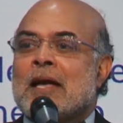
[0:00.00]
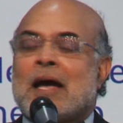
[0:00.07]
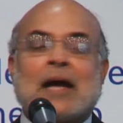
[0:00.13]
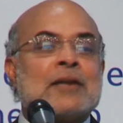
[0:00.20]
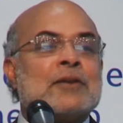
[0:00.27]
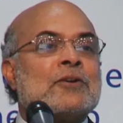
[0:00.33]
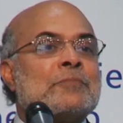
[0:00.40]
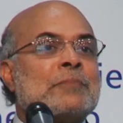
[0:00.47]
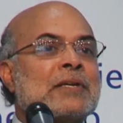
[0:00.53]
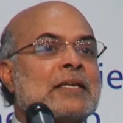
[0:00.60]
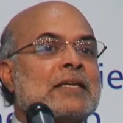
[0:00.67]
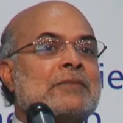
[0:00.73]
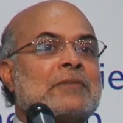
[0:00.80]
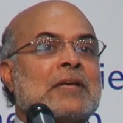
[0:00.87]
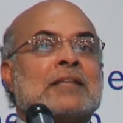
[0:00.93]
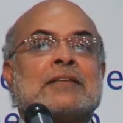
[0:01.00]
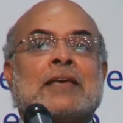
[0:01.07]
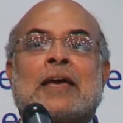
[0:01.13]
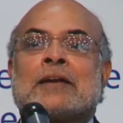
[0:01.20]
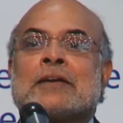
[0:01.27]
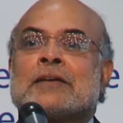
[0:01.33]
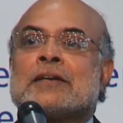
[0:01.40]
I don't believe that the
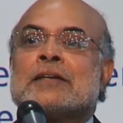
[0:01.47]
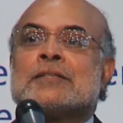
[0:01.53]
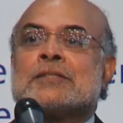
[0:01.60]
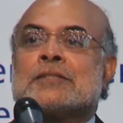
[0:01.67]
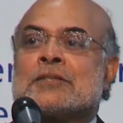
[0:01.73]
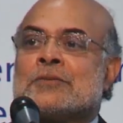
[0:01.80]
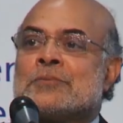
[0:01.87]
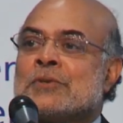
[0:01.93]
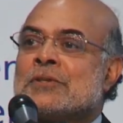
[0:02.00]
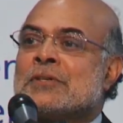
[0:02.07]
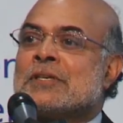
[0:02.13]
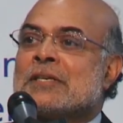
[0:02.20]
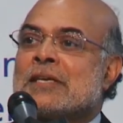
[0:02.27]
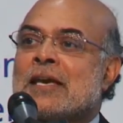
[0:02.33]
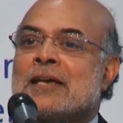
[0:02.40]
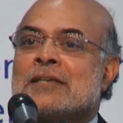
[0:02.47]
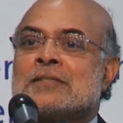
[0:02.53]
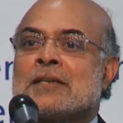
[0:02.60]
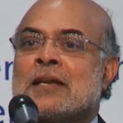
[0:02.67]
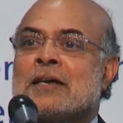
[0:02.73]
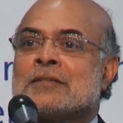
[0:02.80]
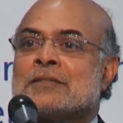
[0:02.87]
agriculture community has
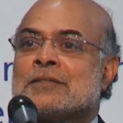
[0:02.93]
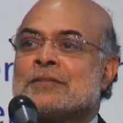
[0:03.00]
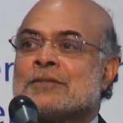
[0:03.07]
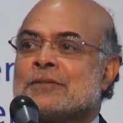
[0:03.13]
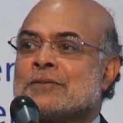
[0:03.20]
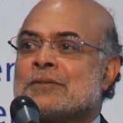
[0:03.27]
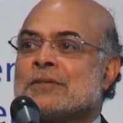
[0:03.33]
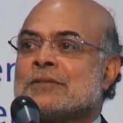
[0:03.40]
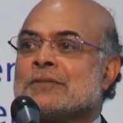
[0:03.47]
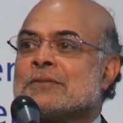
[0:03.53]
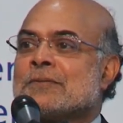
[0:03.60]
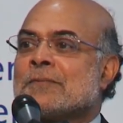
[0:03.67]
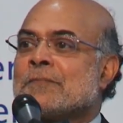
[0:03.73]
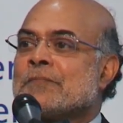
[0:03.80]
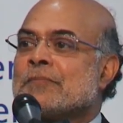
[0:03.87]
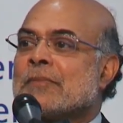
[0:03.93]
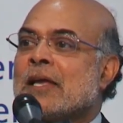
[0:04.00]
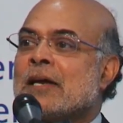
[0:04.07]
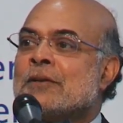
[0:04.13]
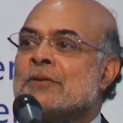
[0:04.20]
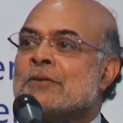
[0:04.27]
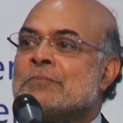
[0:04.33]
an answer to this.
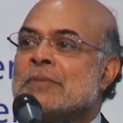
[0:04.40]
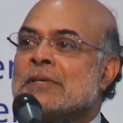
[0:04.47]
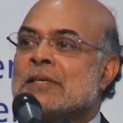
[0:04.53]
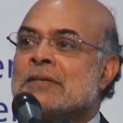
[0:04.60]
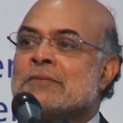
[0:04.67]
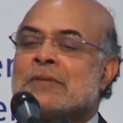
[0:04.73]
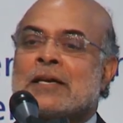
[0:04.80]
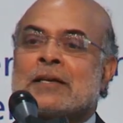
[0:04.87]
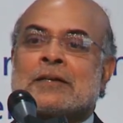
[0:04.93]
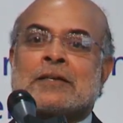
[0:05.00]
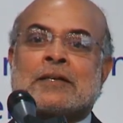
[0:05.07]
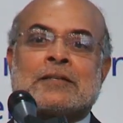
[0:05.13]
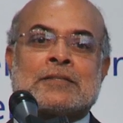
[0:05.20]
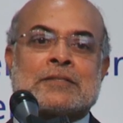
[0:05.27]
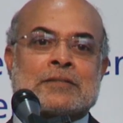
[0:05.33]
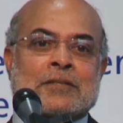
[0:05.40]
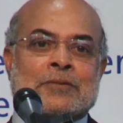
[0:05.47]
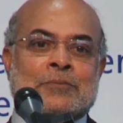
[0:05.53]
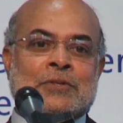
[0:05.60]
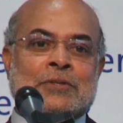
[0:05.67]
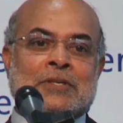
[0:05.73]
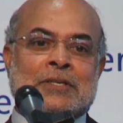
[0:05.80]
I don't believe the agriculture
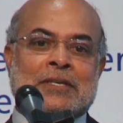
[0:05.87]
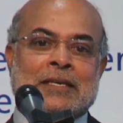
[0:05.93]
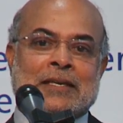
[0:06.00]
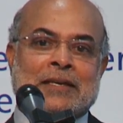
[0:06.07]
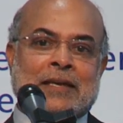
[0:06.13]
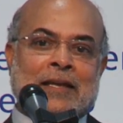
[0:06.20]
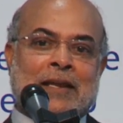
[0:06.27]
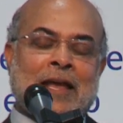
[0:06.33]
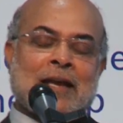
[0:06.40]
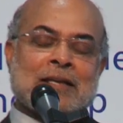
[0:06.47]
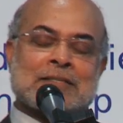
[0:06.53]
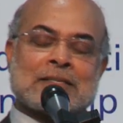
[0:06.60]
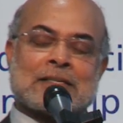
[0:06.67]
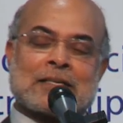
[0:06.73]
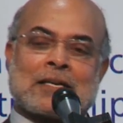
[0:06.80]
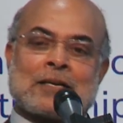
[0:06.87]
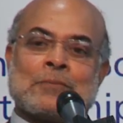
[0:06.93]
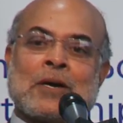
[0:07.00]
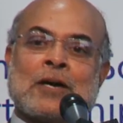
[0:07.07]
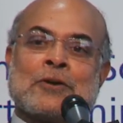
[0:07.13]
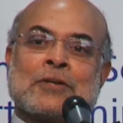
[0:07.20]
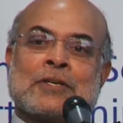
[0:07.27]
community can actually
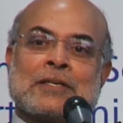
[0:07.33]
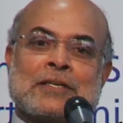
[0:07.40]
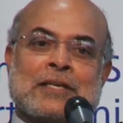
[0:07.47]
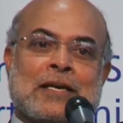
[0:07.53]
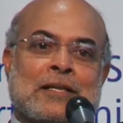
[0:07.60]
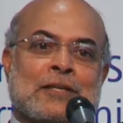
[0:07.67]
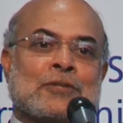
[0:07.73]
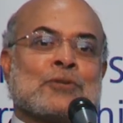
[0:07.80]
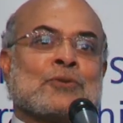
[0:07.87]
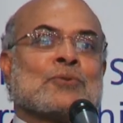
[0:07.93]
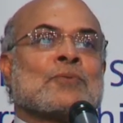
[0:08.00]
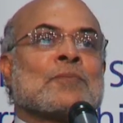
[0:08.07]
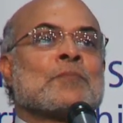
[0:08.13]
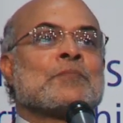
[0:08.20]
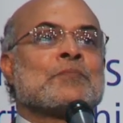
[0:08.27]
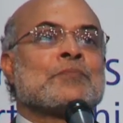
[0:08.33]
come out and tell you